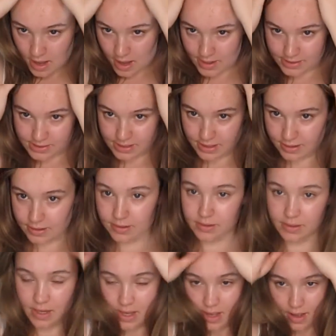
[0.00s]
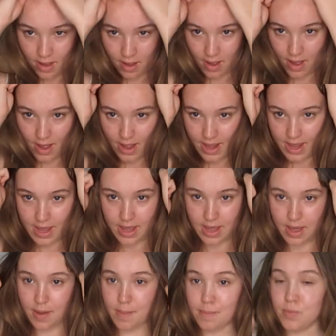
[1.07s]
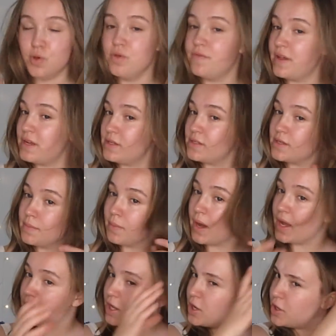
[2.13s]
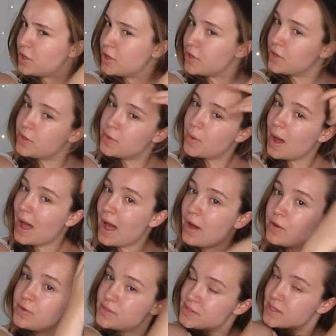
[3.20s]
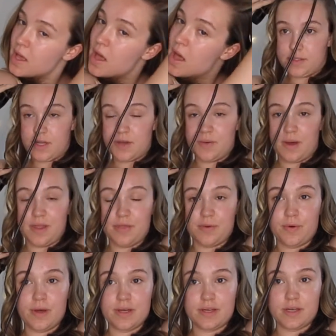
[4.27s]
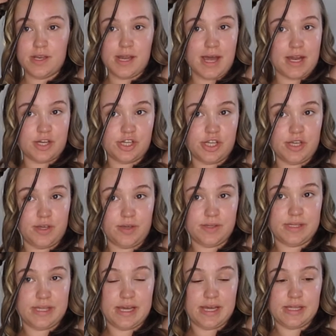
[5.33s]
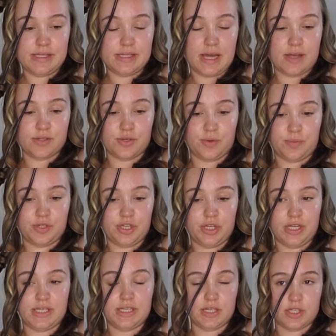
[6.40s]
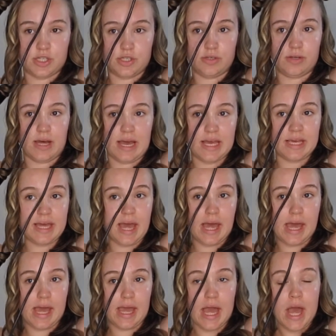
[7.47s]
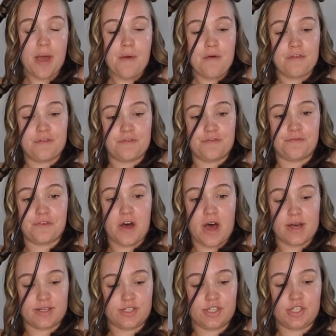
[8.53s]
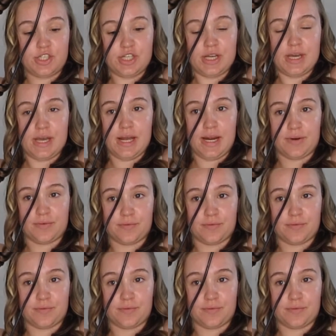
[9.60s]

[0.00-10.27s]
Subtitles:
until I move into my new house. So I thought I could actually use this as an opportunity to do like a first year